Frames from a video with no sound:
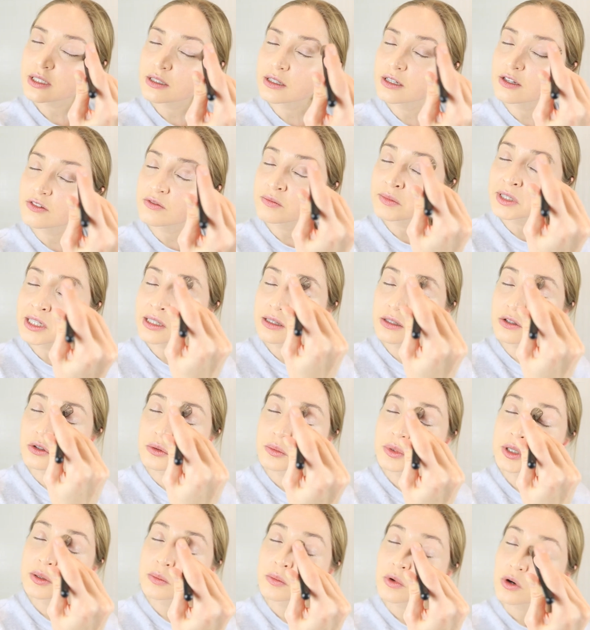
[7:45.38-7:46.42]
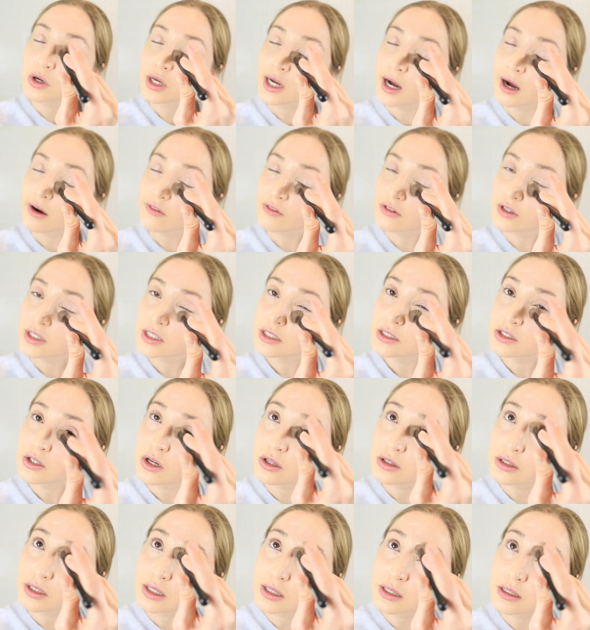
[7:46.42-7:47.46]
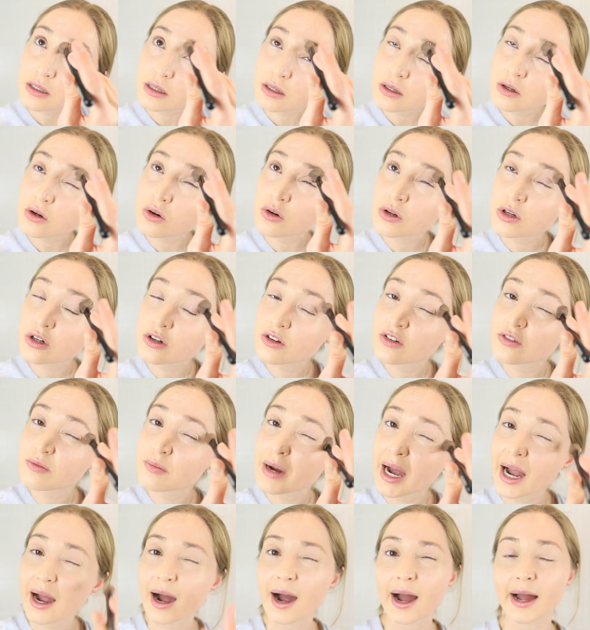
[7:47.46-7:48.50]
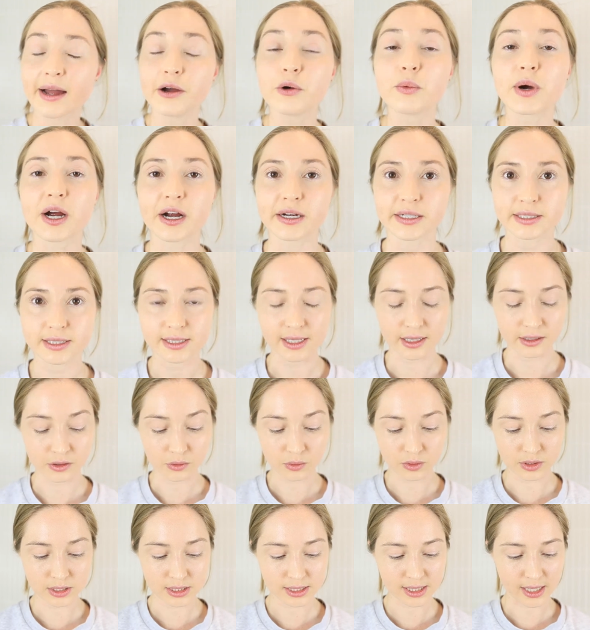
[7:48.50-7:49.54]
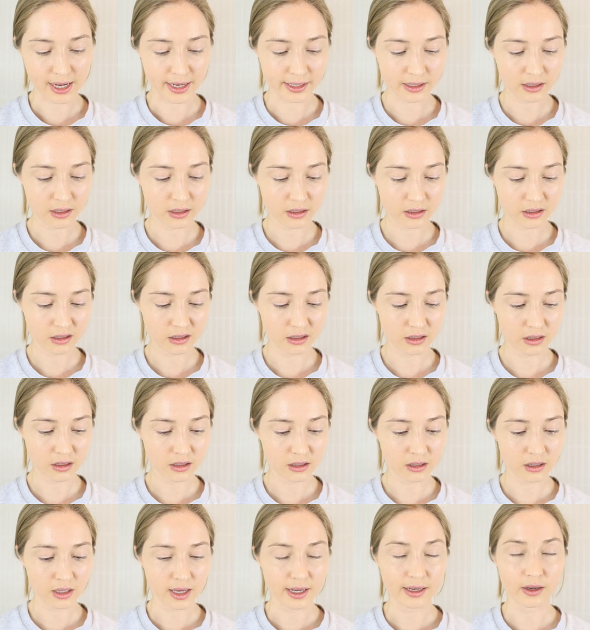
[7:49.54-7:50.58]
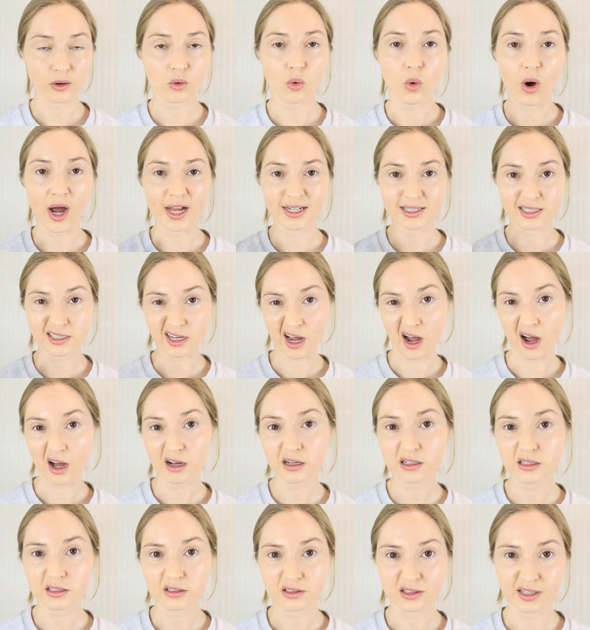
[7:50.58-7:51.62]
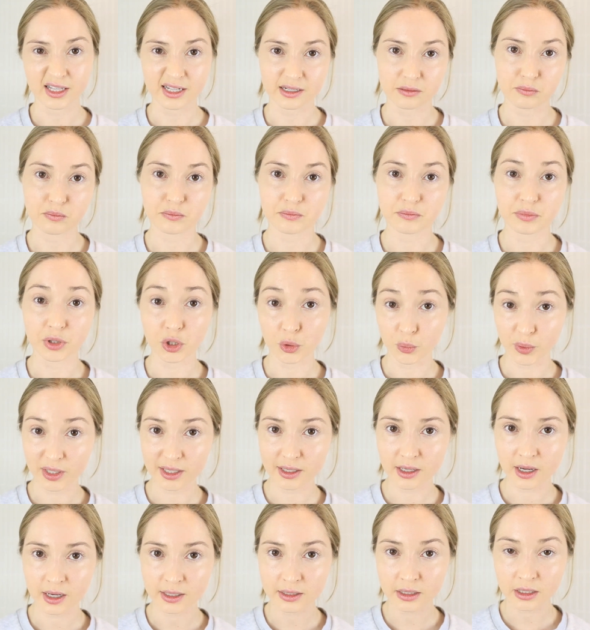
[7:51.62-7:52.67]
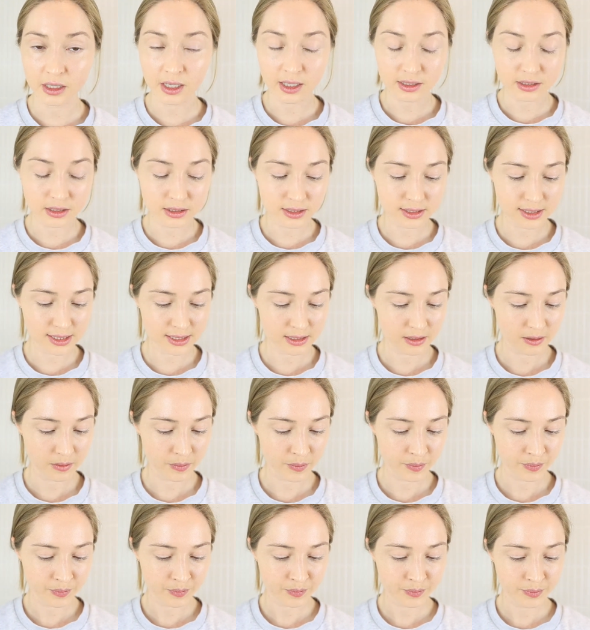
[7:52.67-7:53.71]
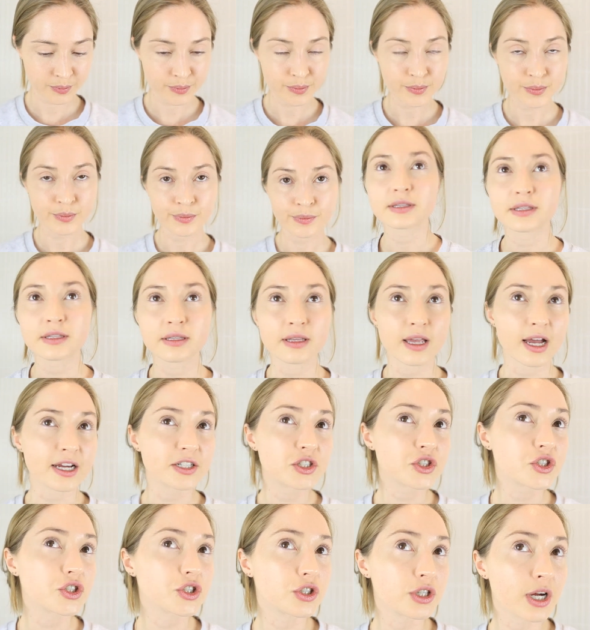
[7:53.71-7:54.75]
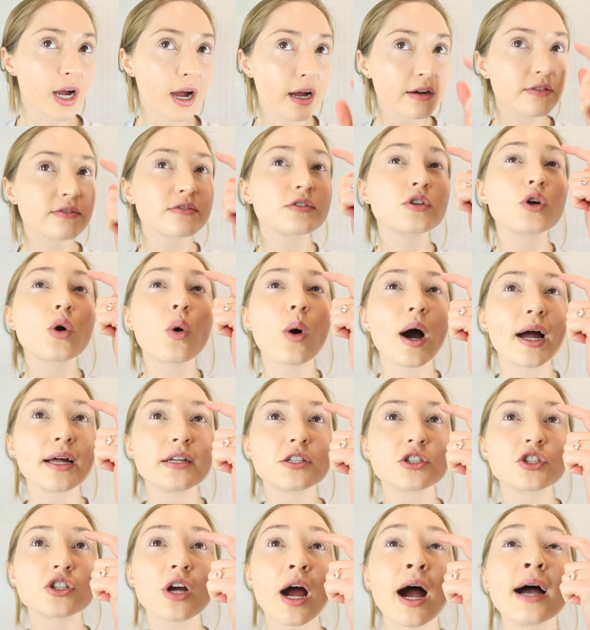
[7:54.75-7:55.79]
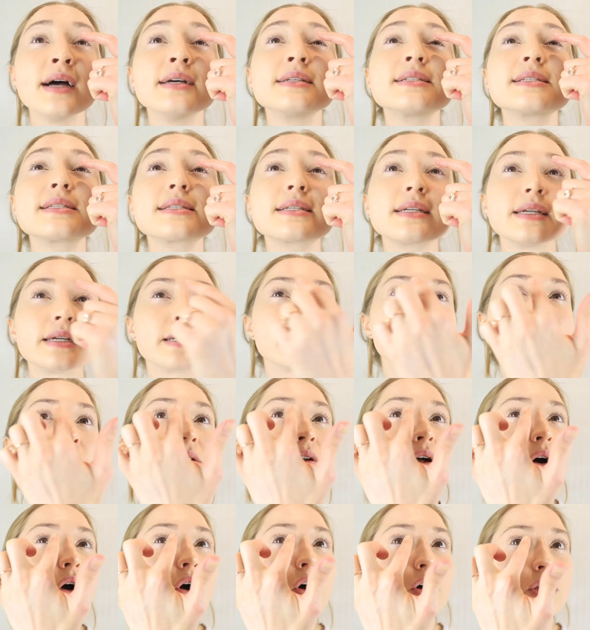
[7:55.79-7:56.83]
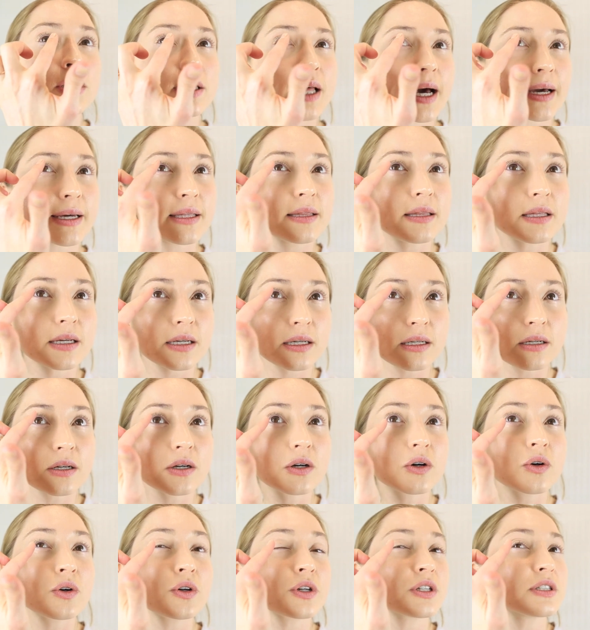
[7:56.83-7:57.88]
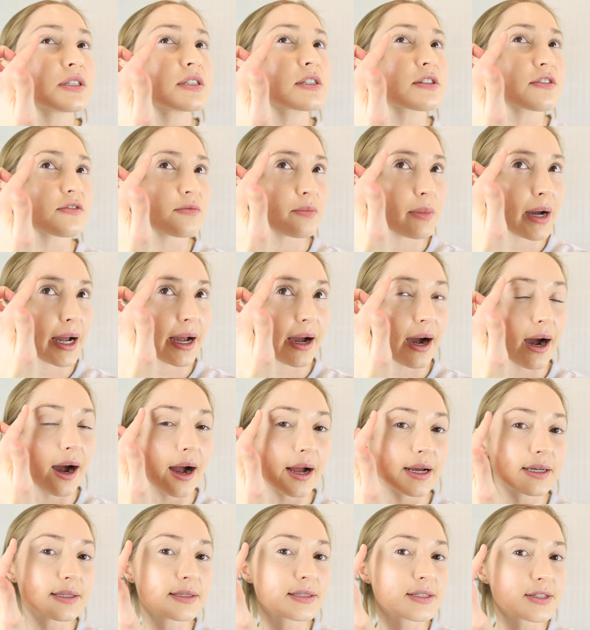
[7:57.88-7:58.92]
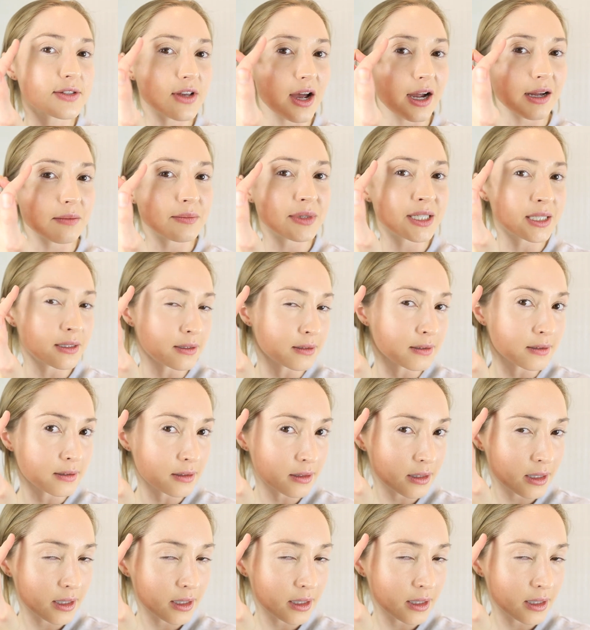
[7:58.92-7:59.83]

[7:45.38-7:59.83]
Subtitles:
to give me a little bit more coverage on the inner corner of my eye where I said it was like quite dark, like bluey kind of colors. I do have quite dry skin on like the inner corners of my eyes, so I mean